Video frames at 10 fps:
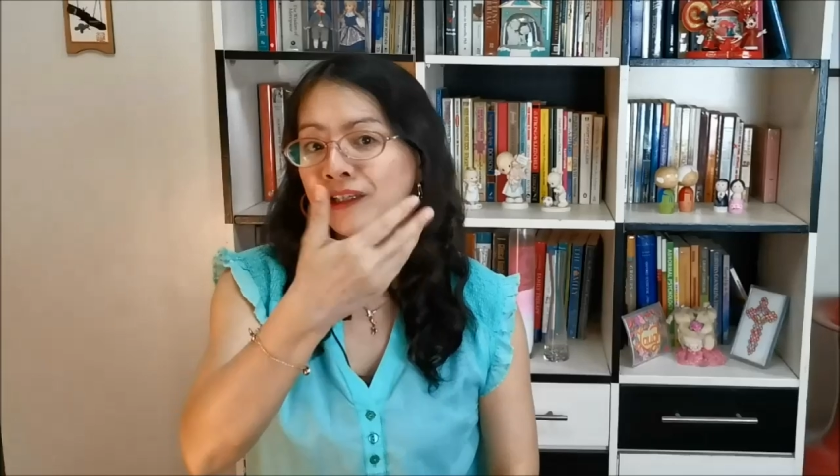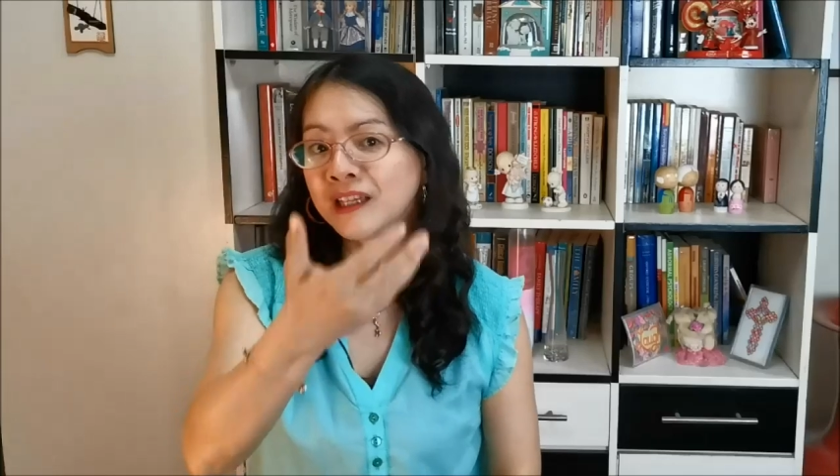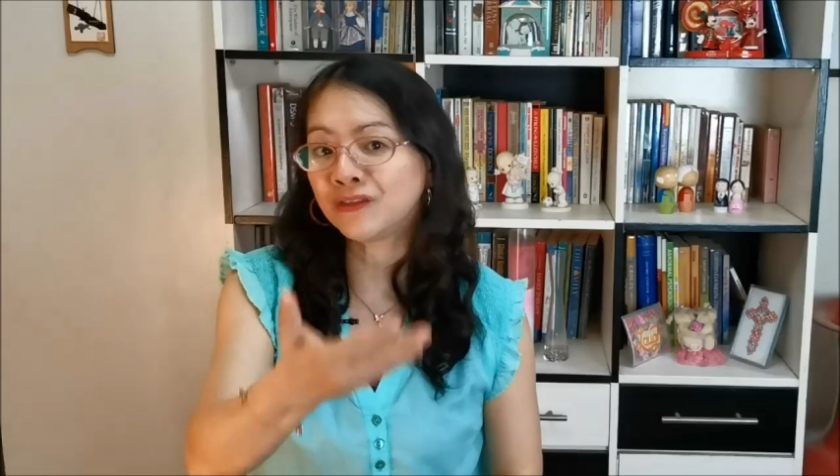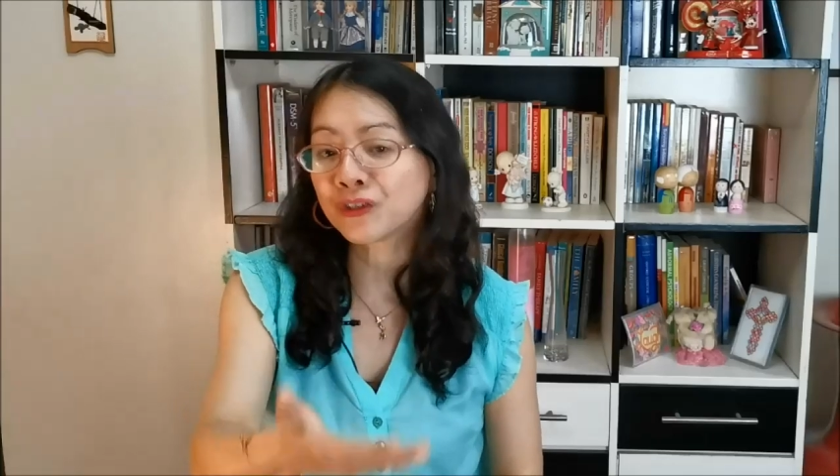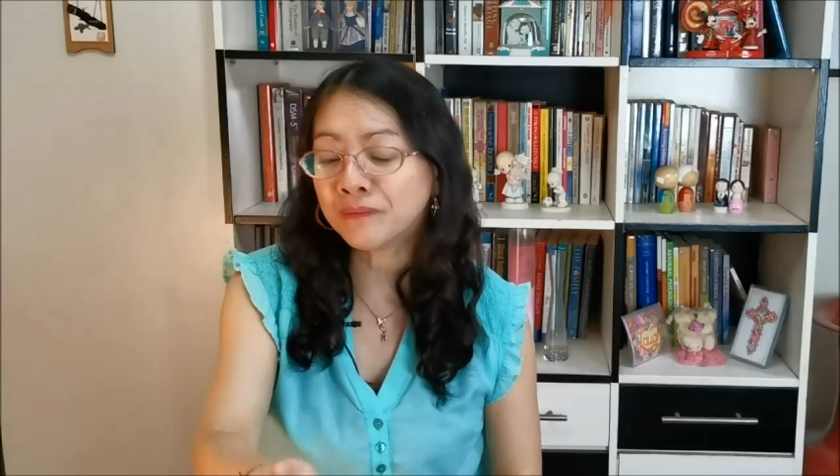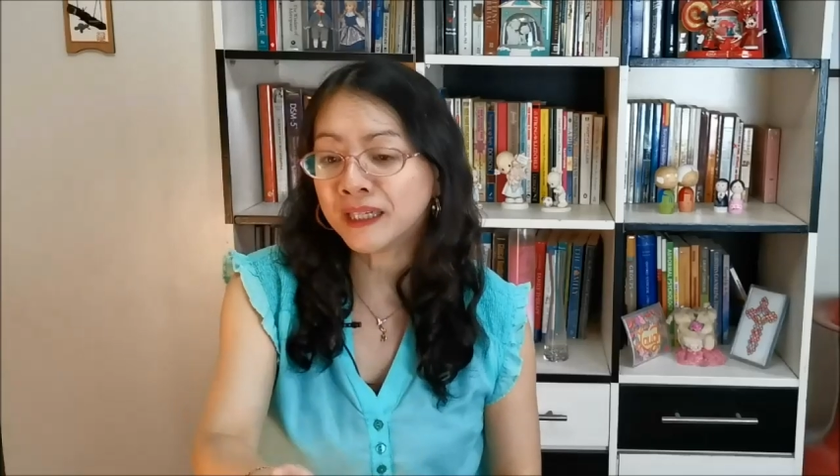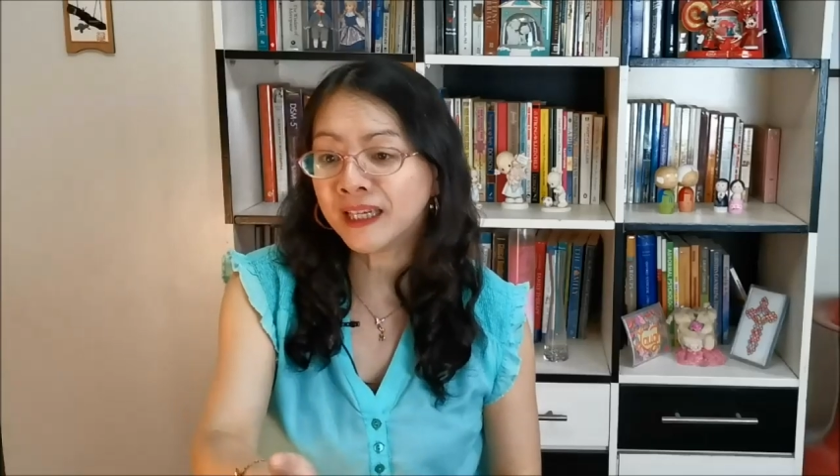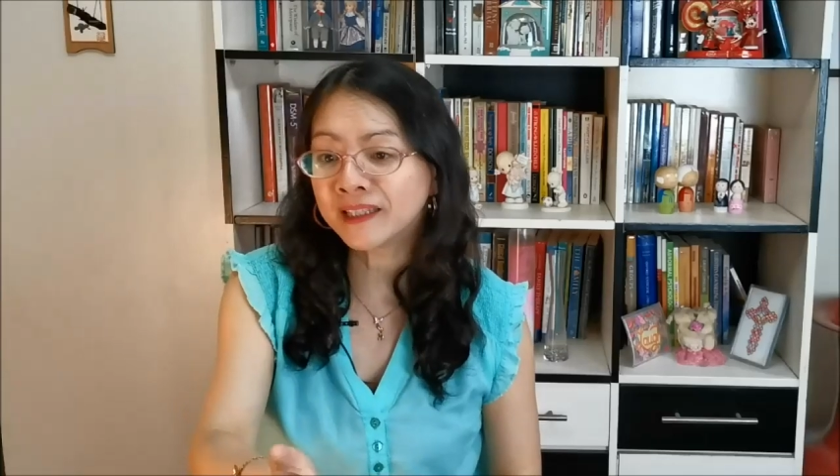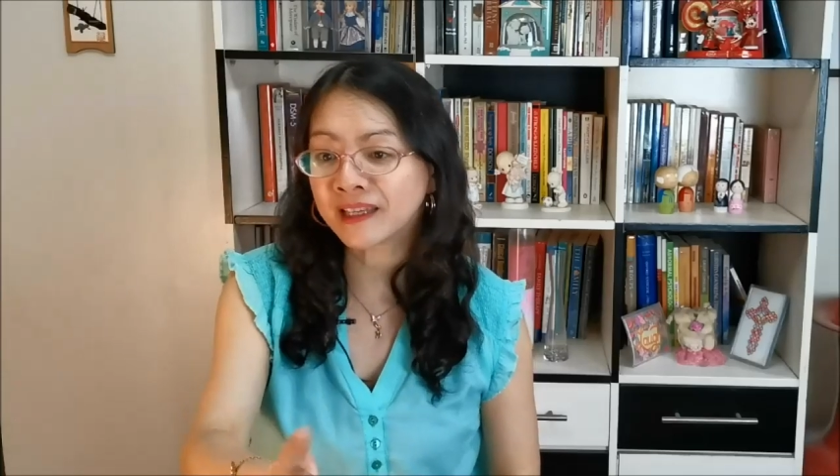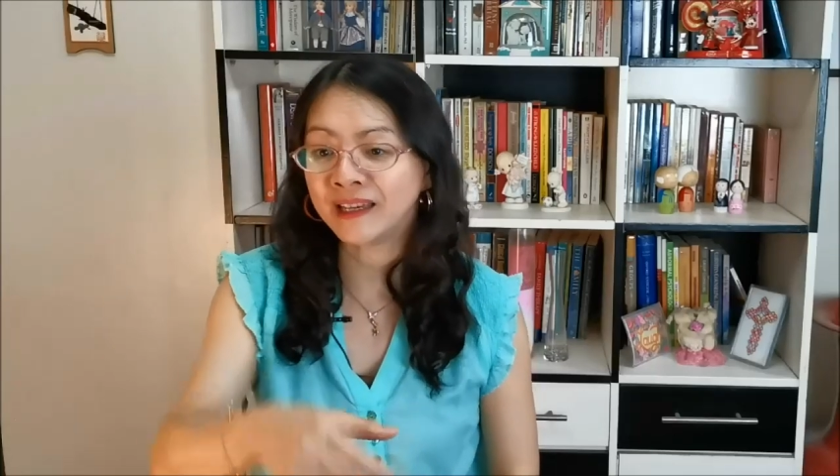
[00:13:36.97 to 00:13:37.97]
let's say, 3
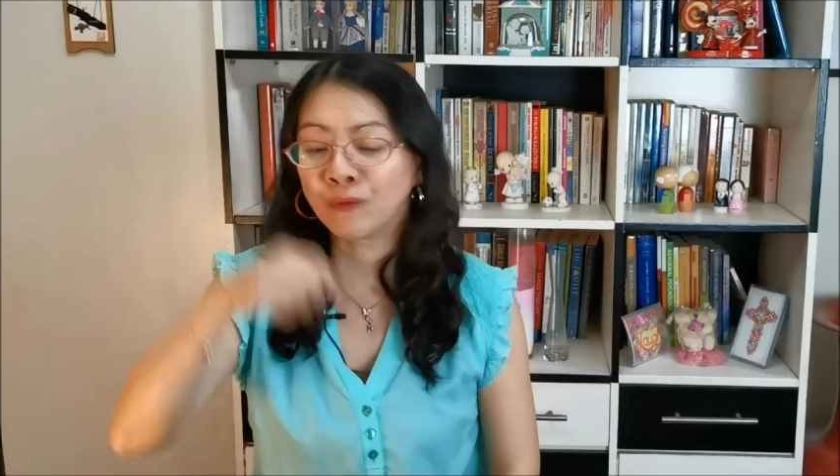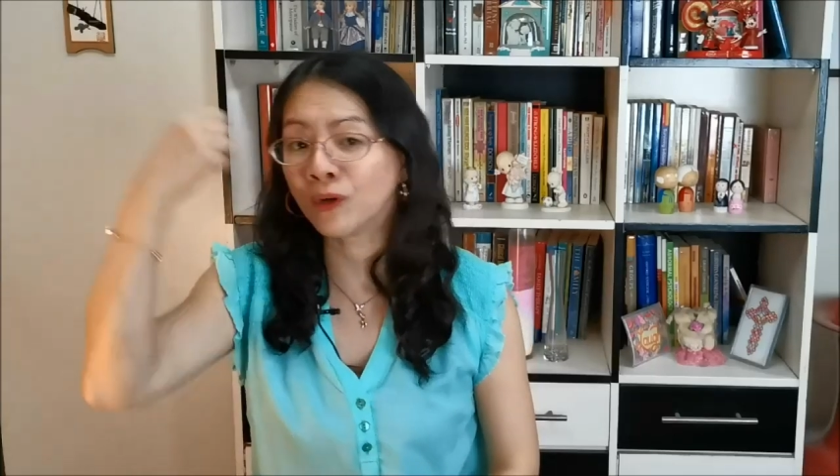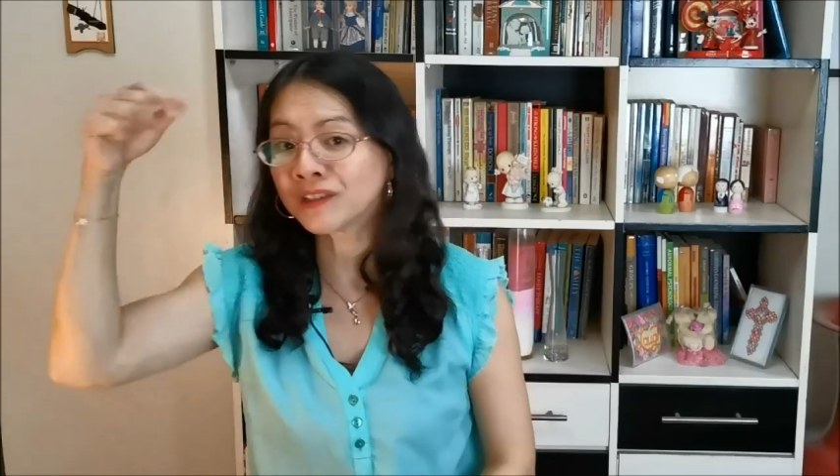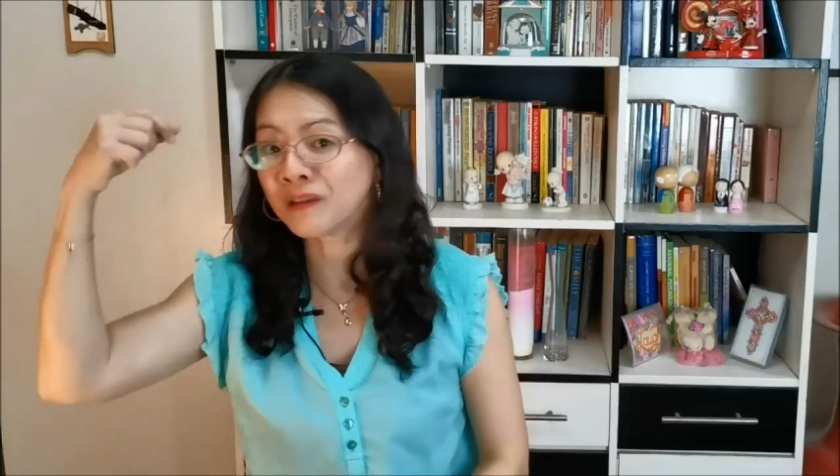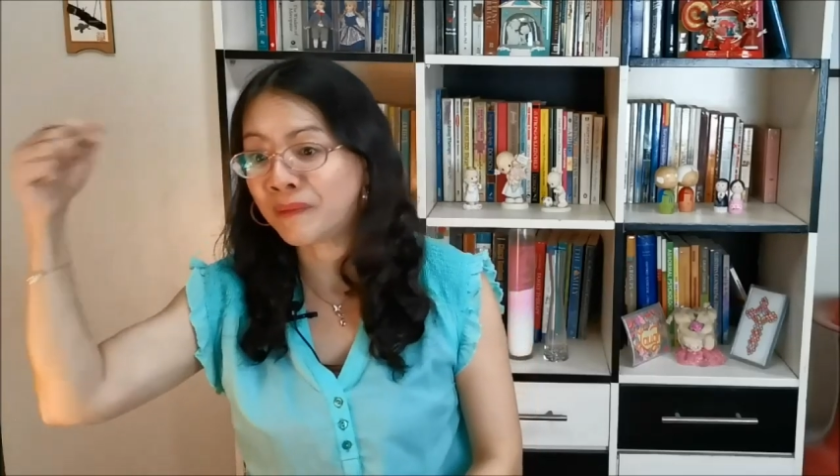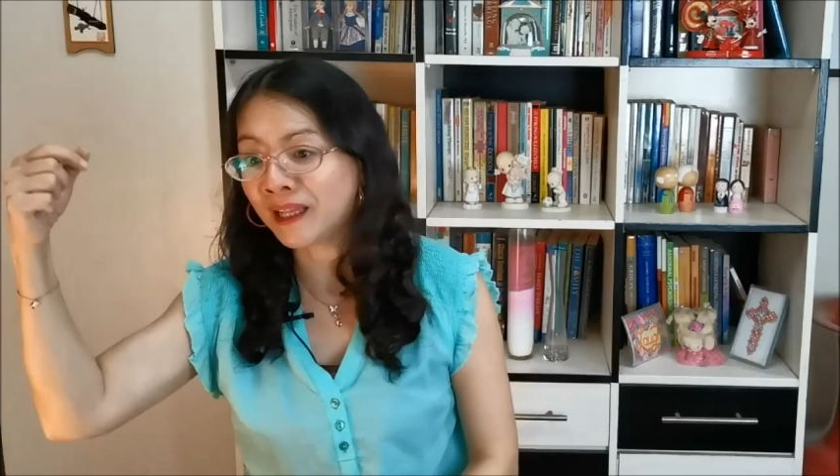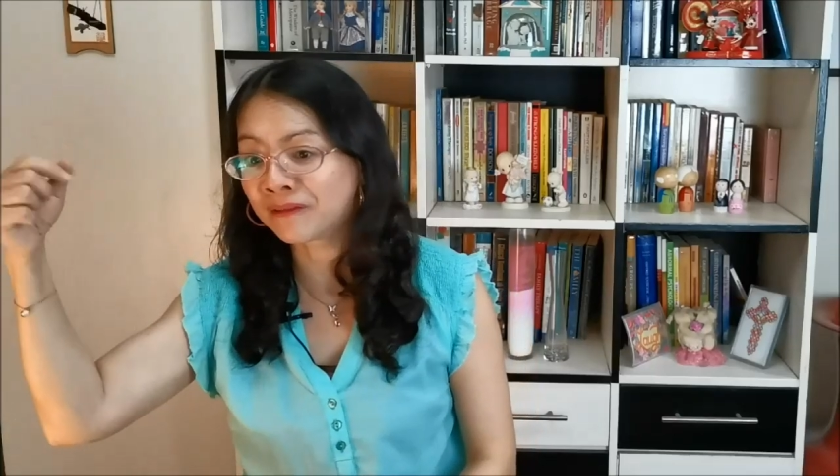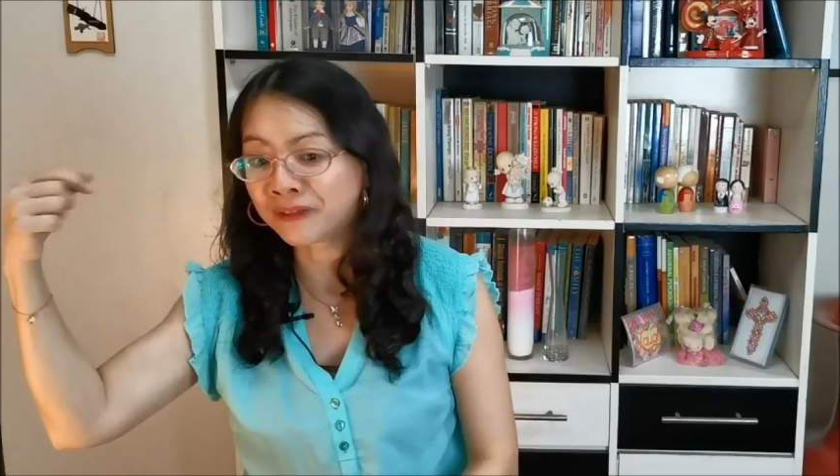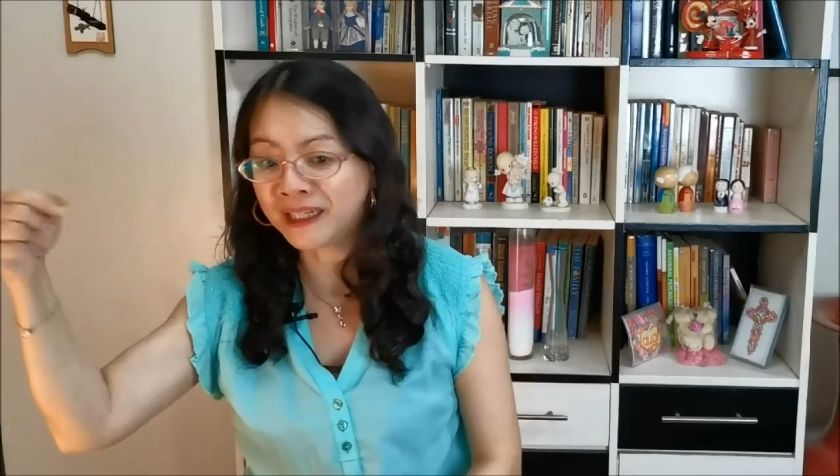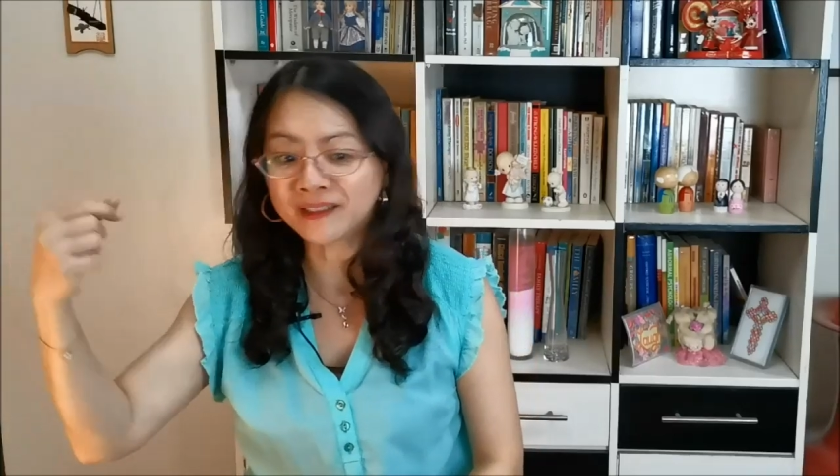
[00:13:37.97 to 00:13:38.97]
minutes, and then once the
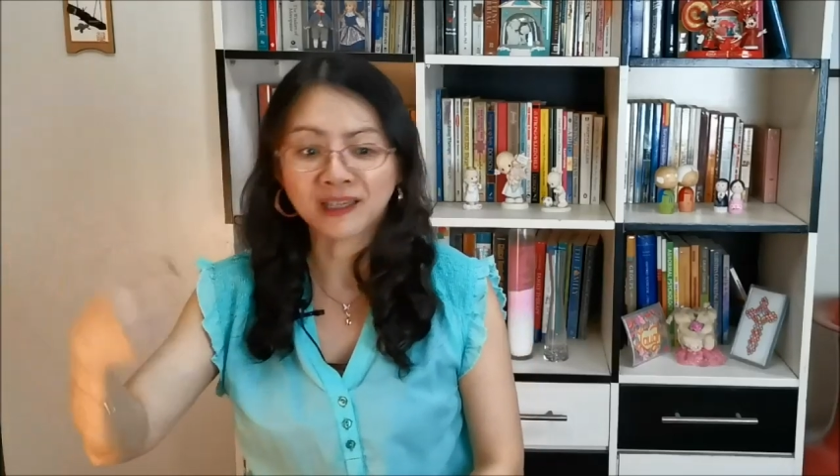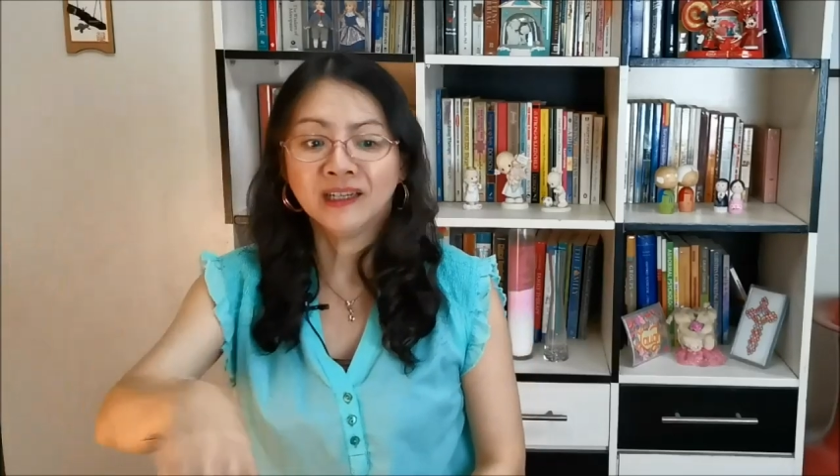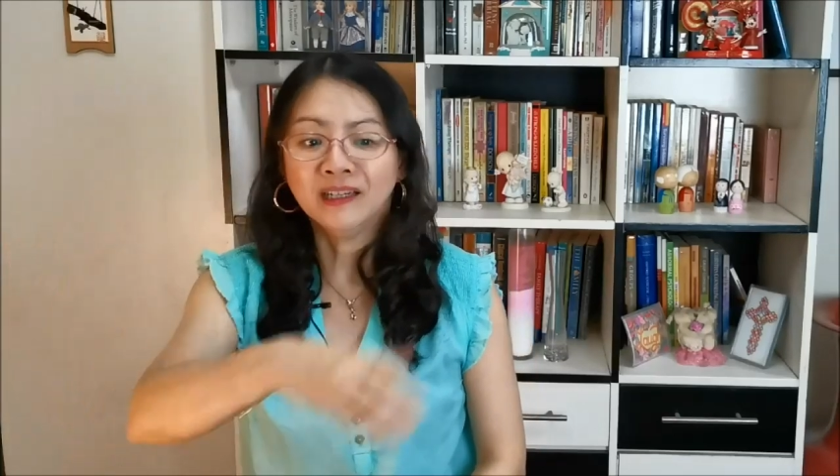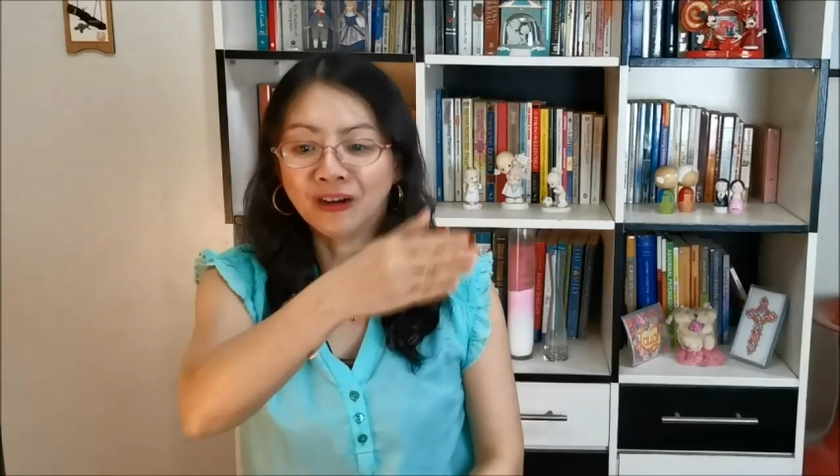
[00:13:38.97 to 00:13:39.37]
bell rings,